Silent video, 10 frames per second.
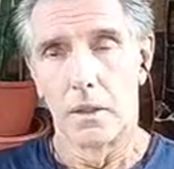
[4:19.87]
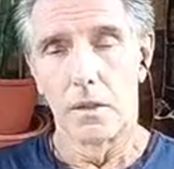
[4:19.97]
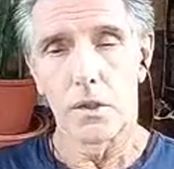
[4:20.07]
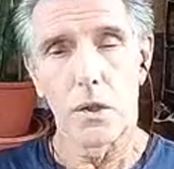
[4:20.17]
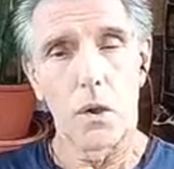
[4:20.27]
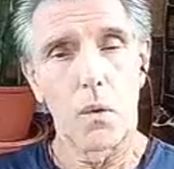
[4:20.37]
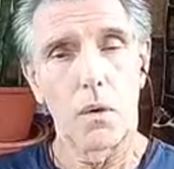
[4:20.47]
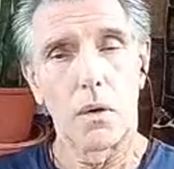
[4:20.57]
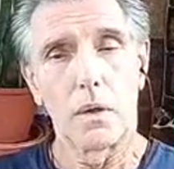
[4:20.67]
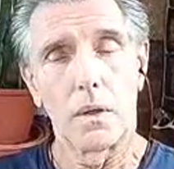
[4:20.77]

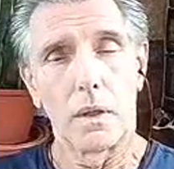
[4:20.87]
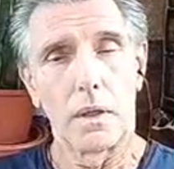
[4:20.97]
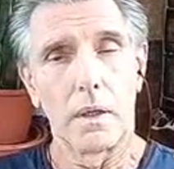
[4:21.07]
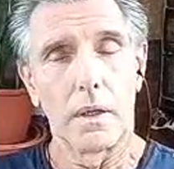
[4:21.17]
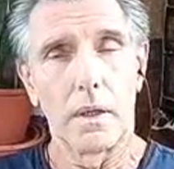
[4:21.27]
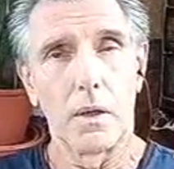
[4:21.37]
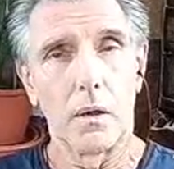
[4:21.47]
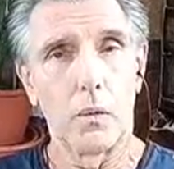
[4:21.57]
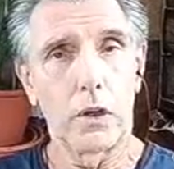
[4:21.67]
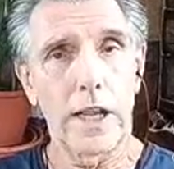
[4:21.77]
So
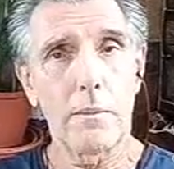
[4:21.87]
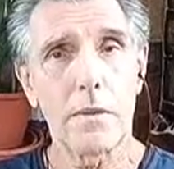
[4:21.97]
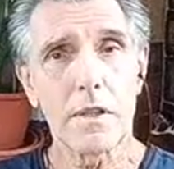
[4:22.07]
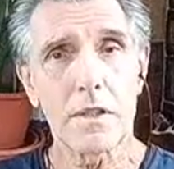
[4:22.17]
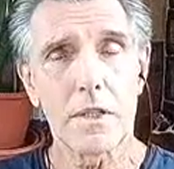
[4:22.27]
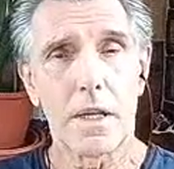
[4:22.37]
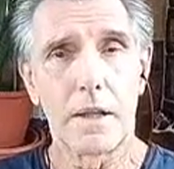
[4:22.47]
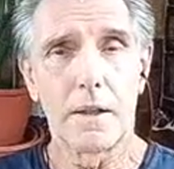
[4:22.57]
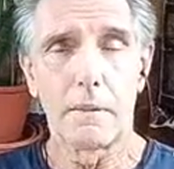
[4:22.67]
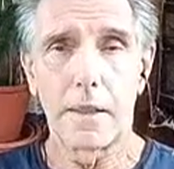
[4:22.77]
what happens
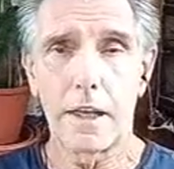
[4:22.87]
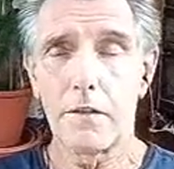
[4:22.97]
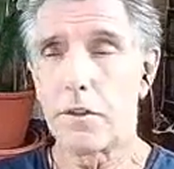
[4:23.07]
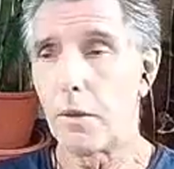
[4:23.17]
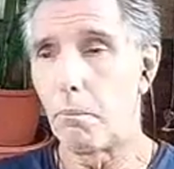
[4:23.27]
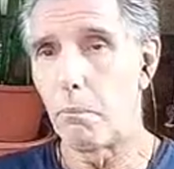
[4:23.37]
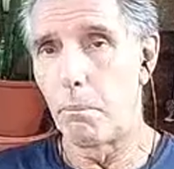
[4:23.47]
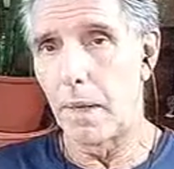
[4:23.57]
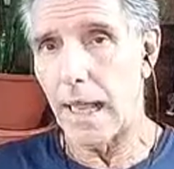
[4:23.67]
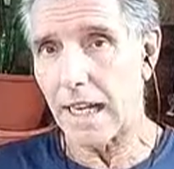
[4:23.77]
if the
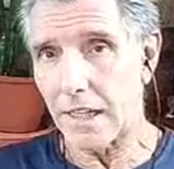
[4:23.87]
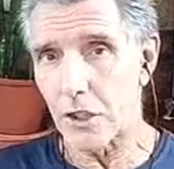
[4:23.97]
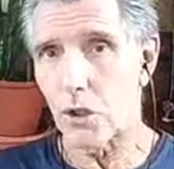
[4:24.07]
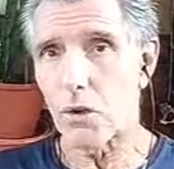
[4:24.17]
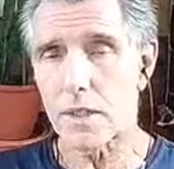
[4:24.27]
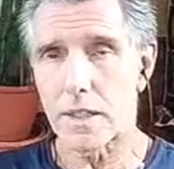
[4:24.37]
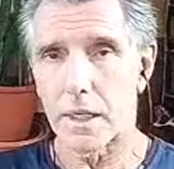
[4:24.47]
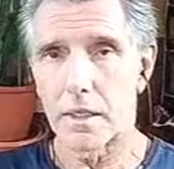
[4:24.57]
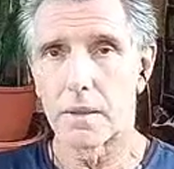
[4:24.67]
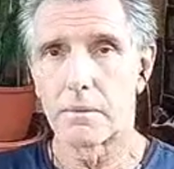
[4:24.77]
blood is toxic?